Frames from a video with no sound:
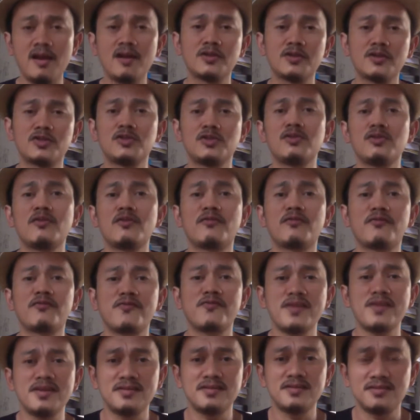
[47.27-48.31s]
to your
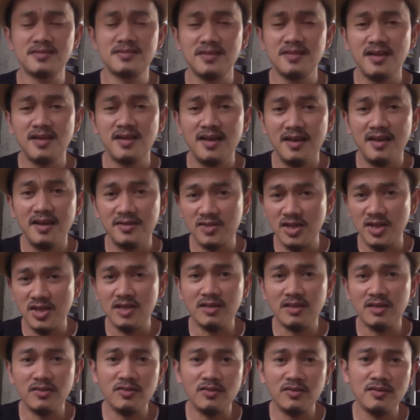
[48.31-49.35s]
friends.
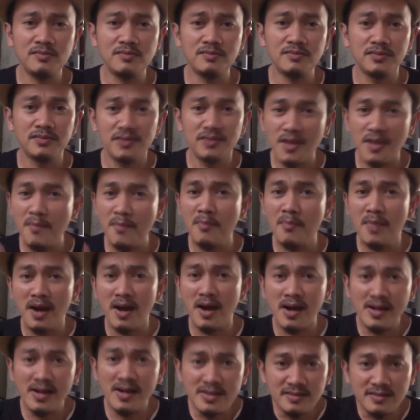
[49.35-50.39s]
Check them. They
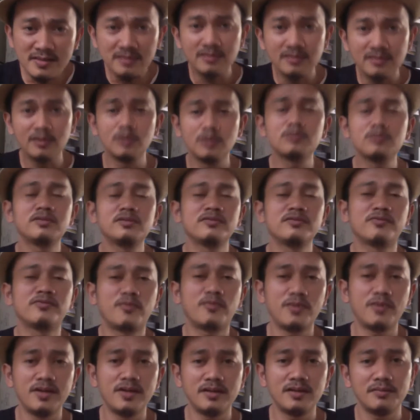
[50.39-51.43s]
might looking
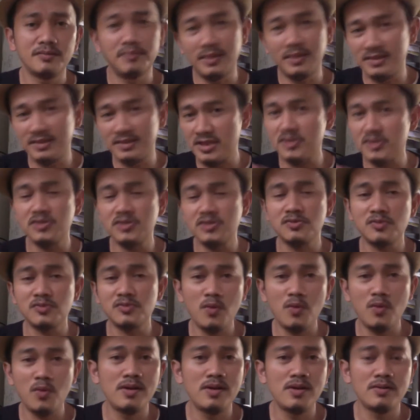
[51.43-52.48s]
for it, but they don't know
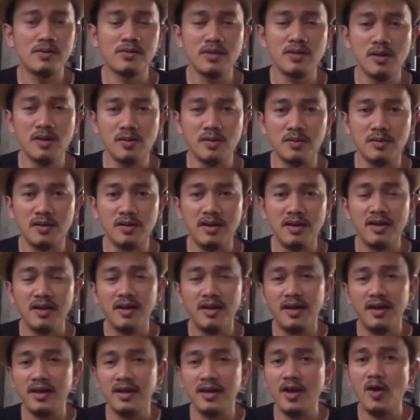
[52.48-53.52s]
where to go.
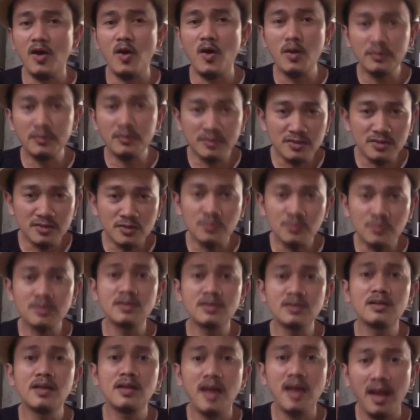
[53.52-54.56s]
And I hope this
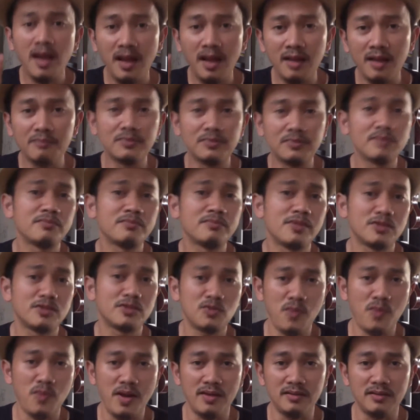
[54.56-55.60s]
will help them as
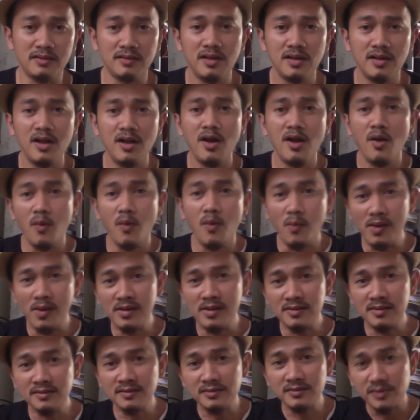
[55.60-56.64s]
well.
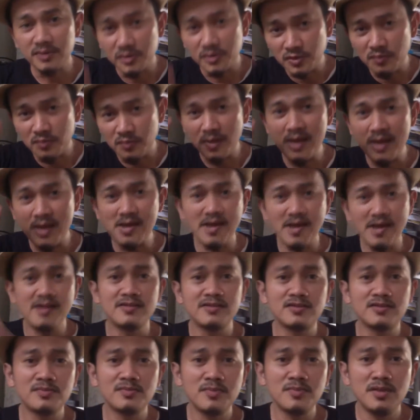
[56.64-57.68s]
Well, you might
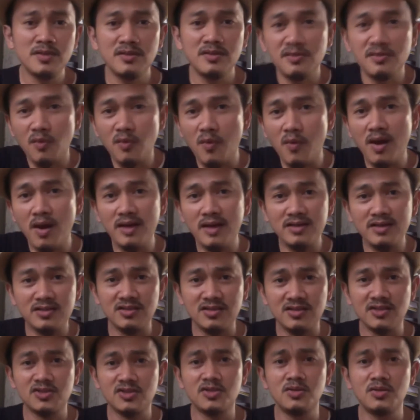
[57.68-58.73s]
ask me why
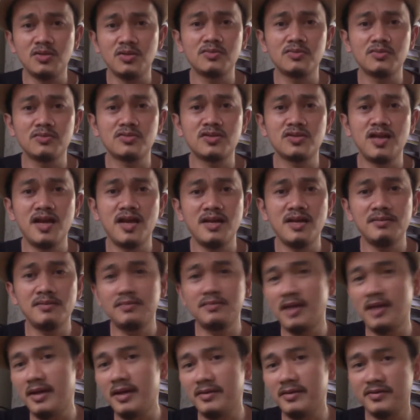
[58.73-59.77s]
such a long time
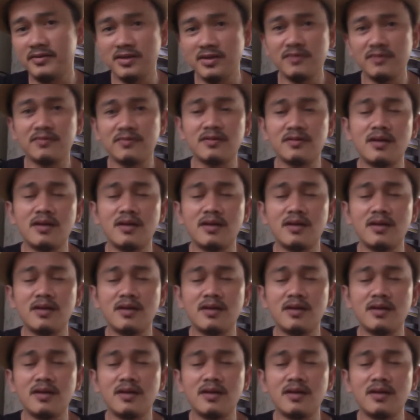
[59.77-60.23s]
I never